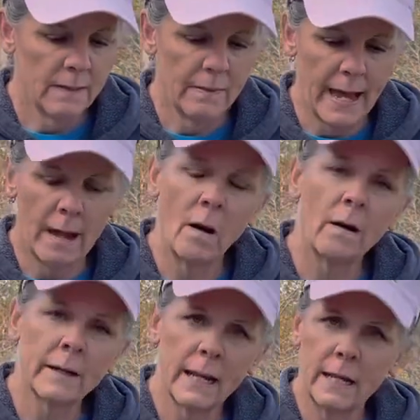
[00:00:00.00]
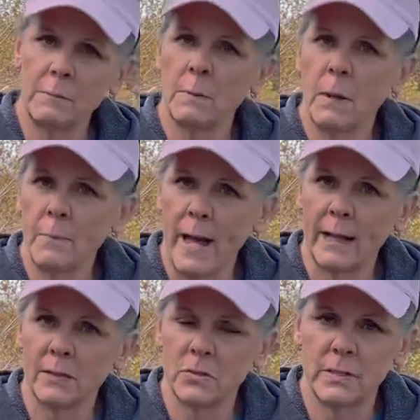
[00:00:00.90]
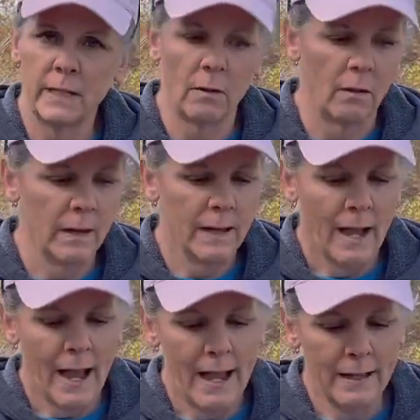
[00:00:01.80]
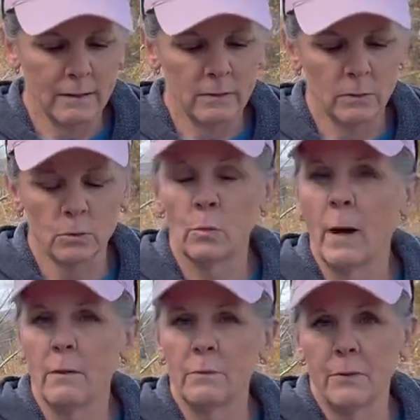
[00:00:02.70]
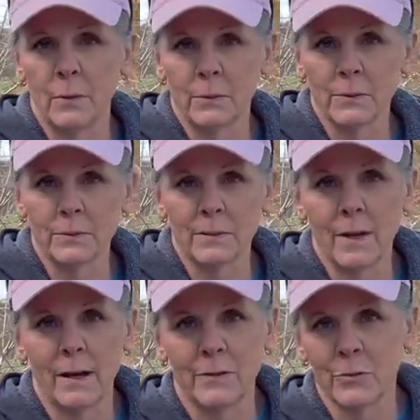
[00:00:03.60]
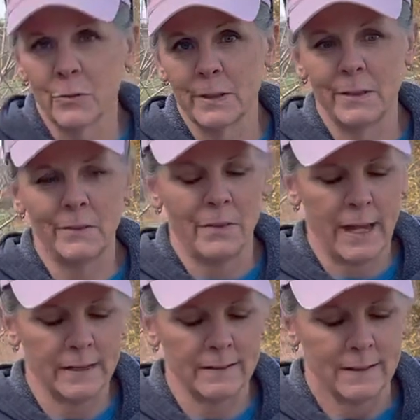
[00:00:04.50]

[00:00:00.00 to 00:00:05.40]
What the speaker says: That all came in my package deal. I had a little 12-volt drill that,